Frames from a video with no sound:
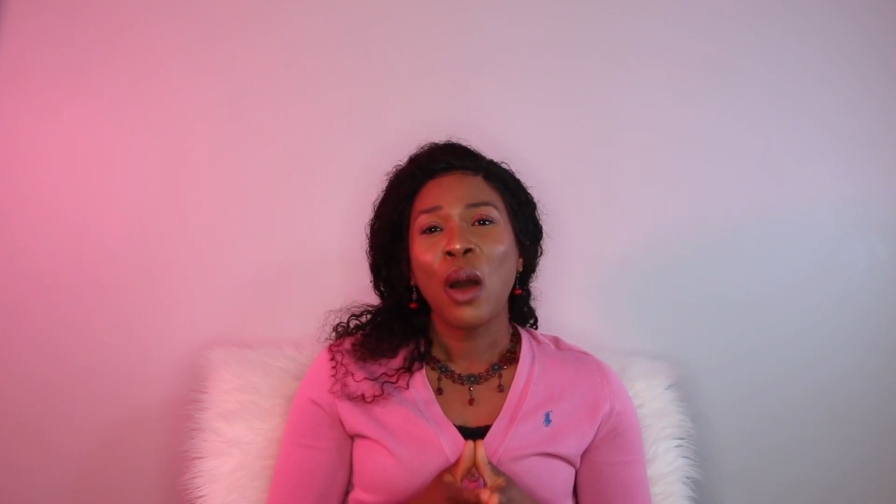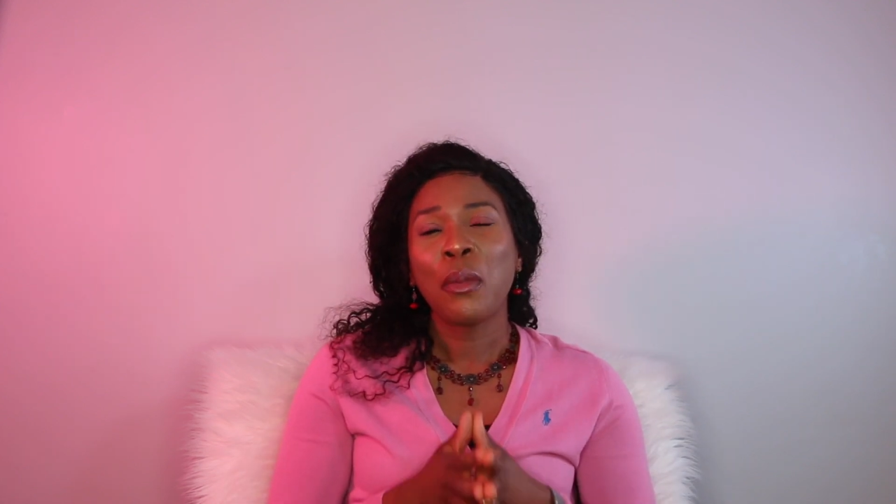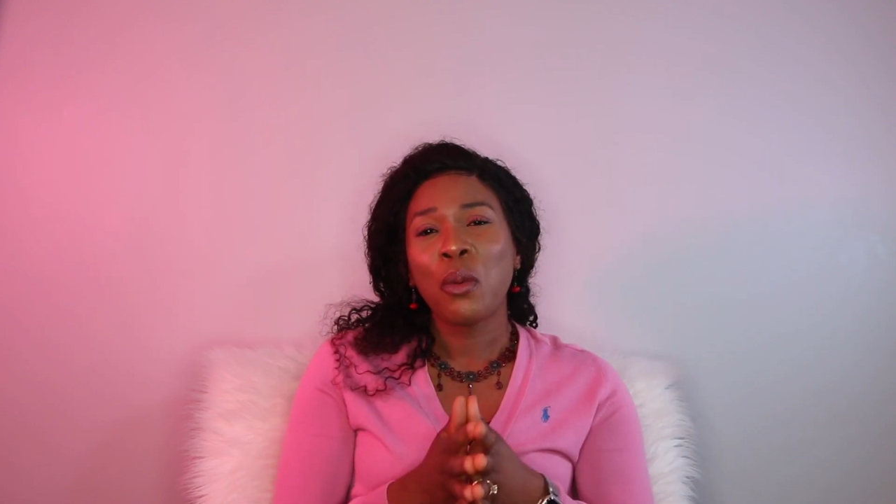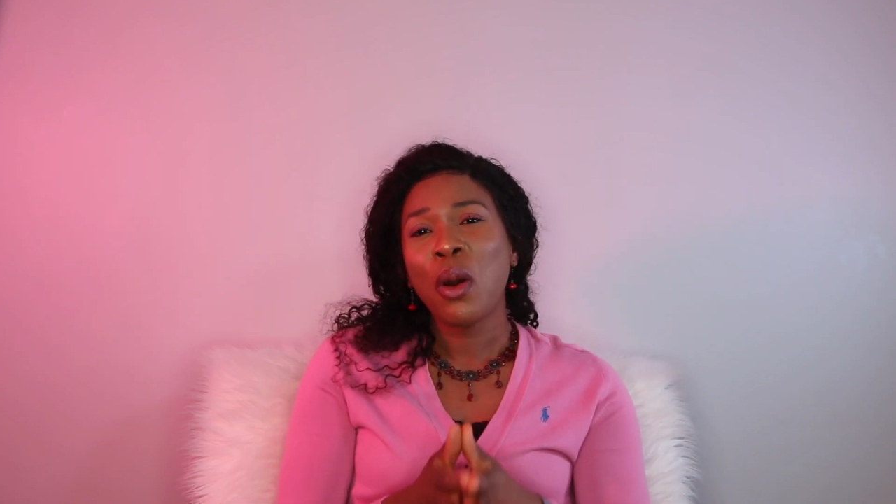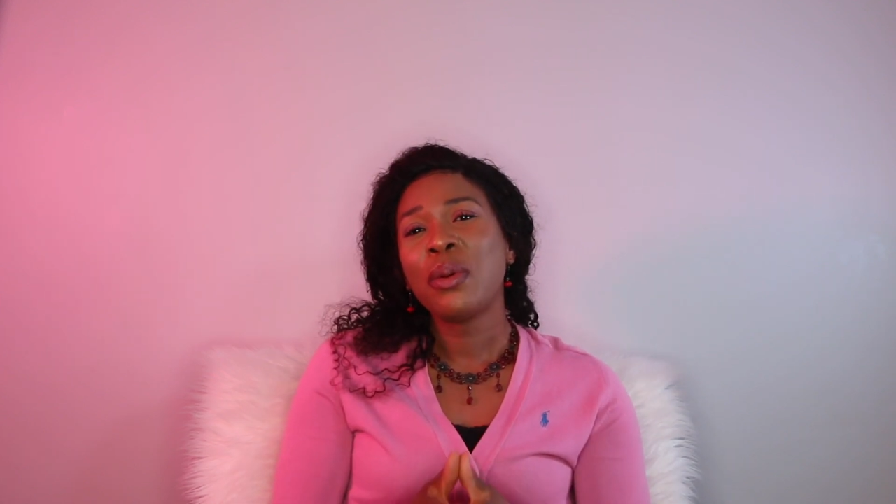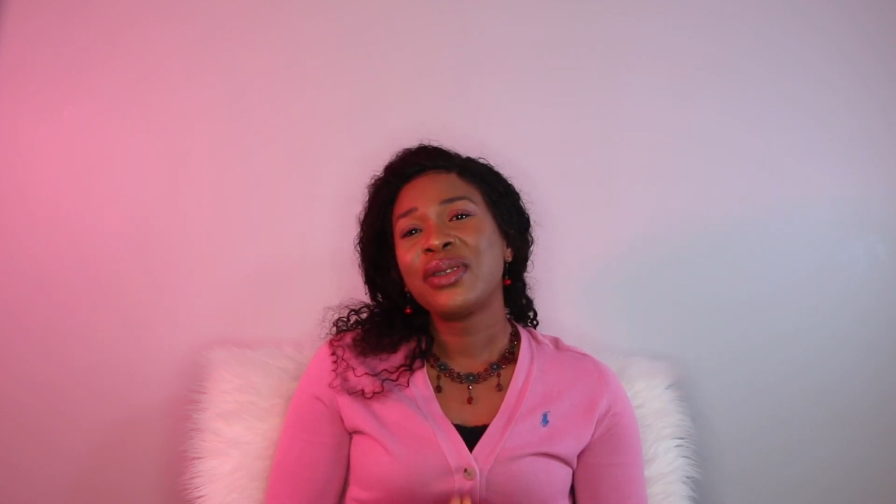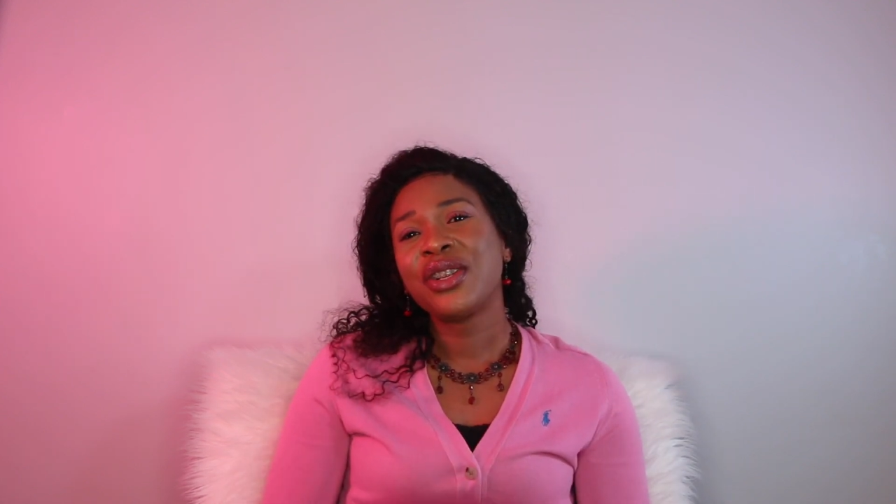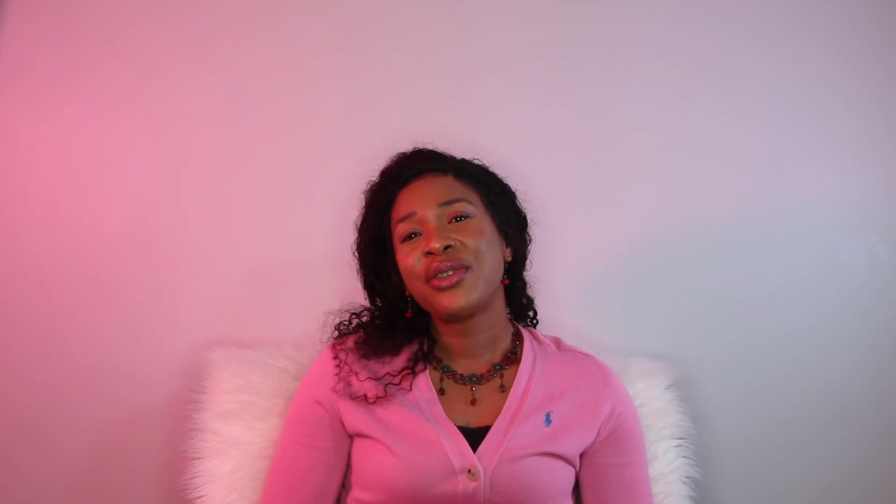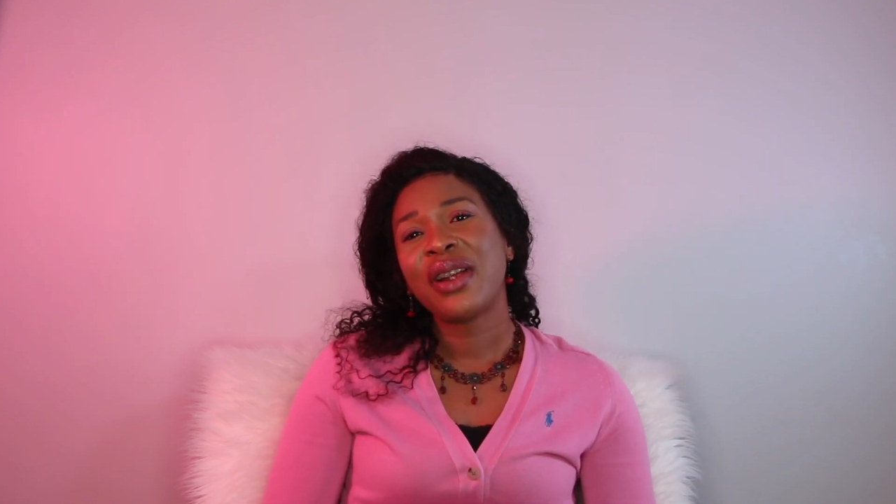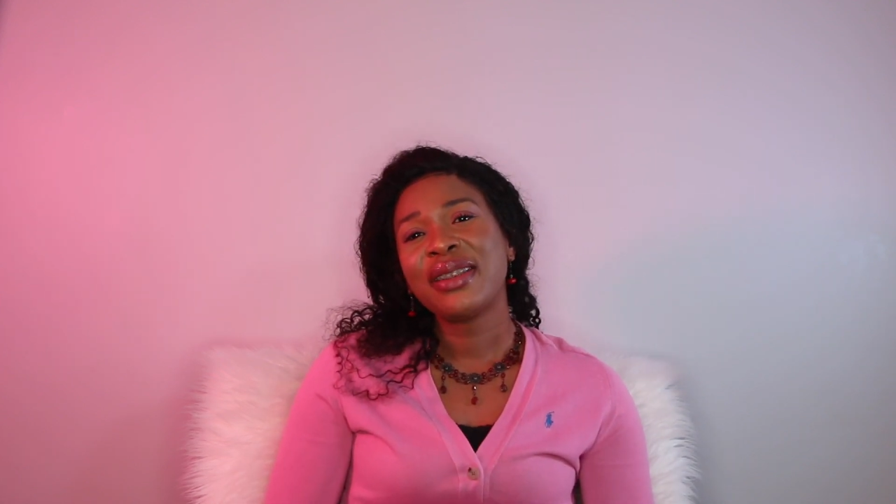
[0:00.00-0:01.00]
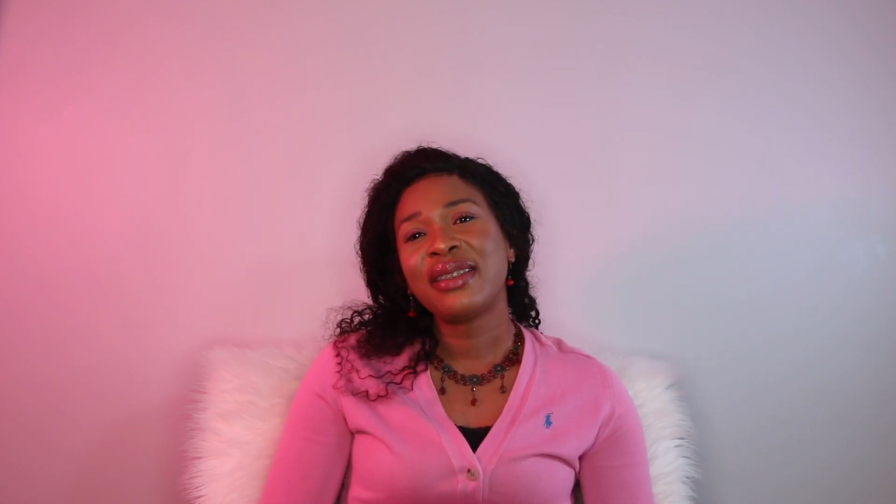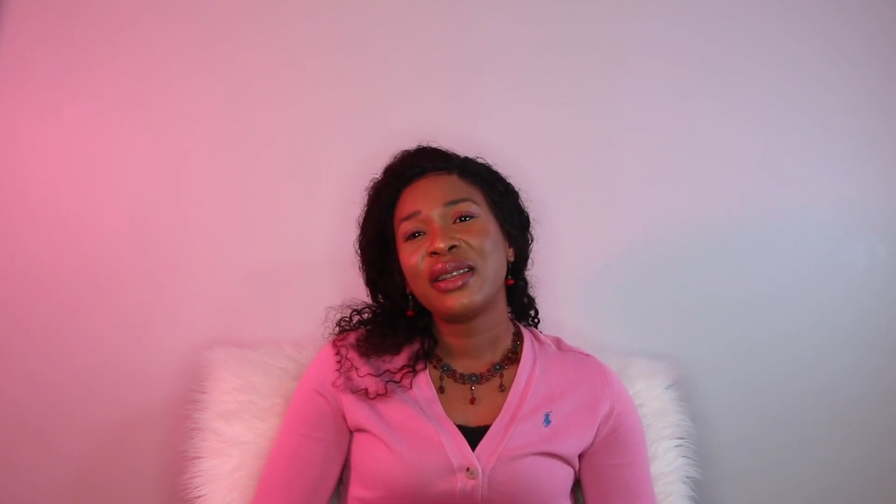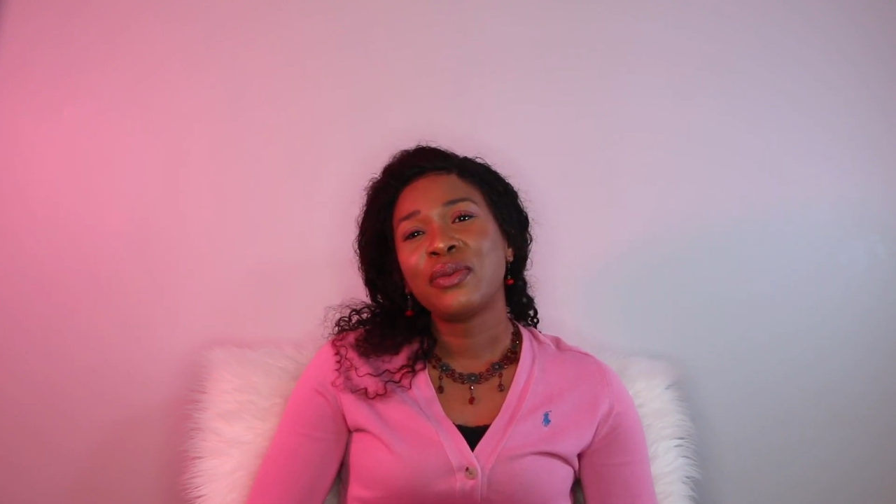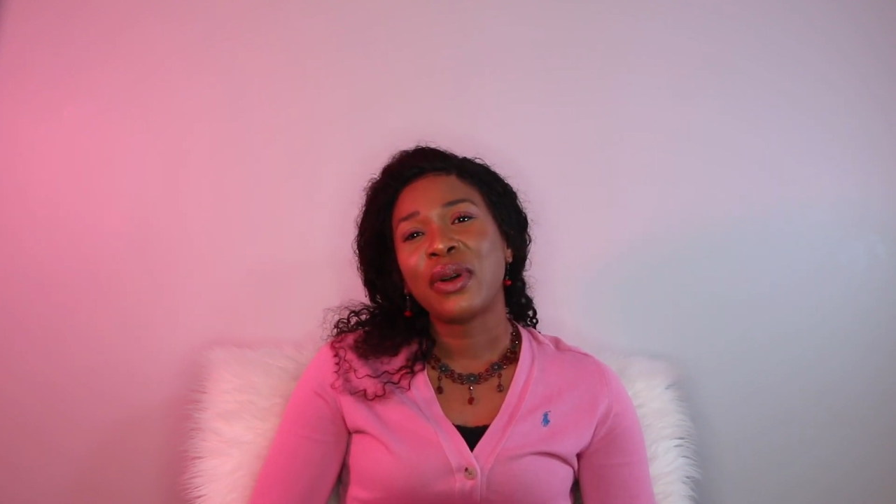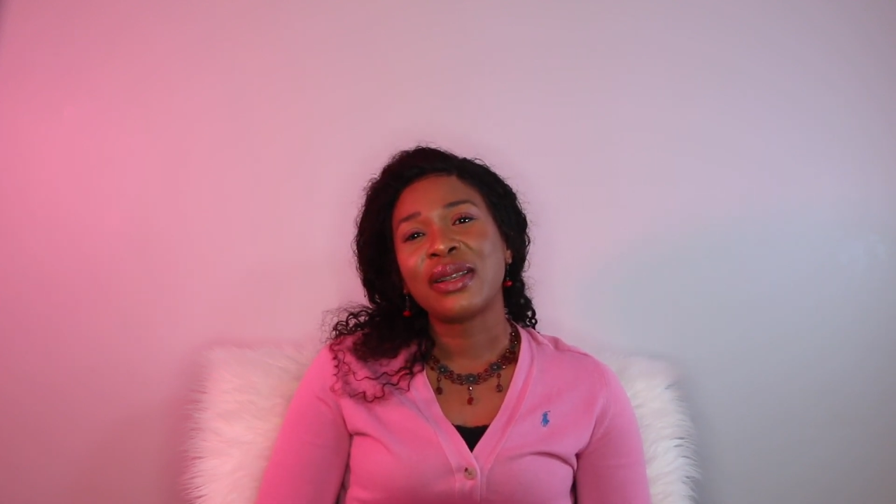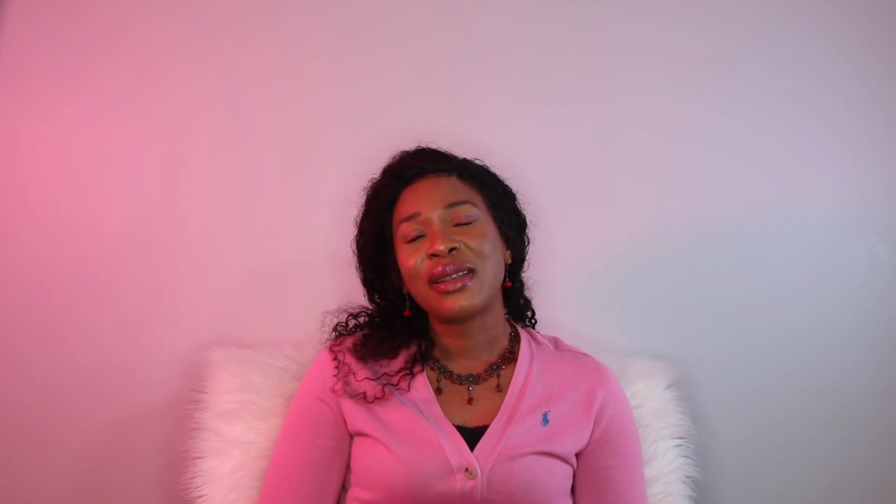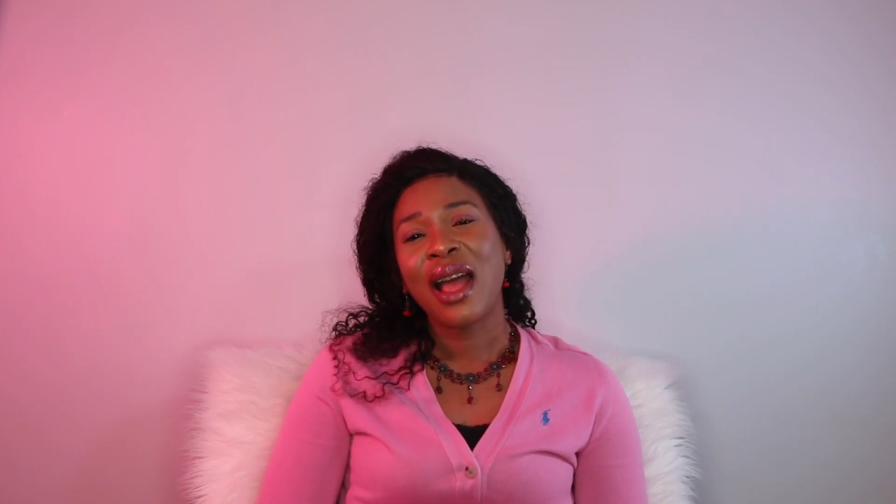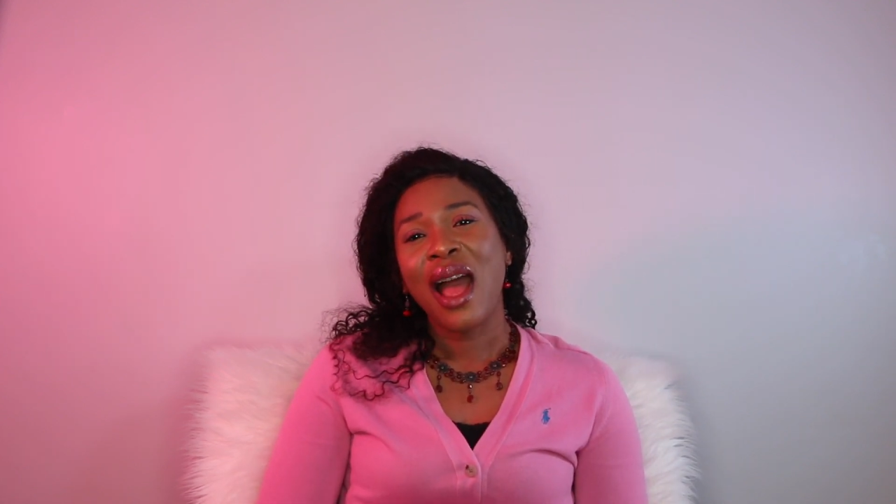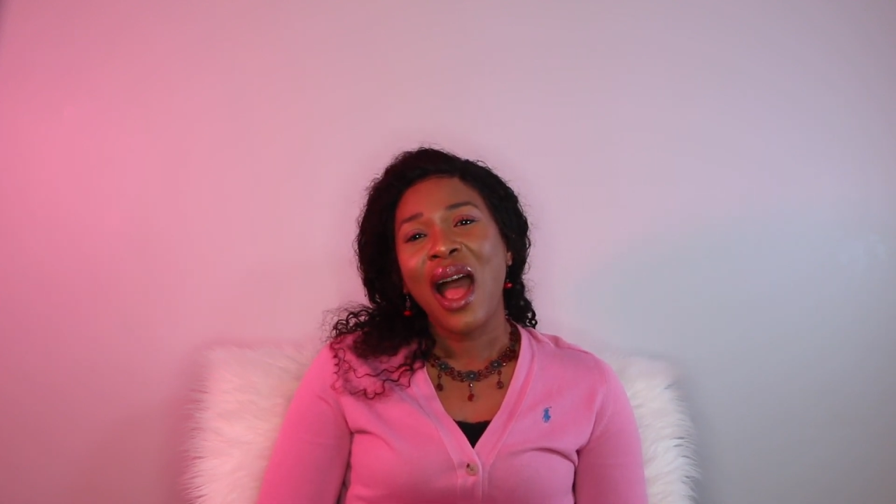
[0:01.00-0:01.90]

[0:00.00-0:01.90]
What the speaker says: But what was interesting was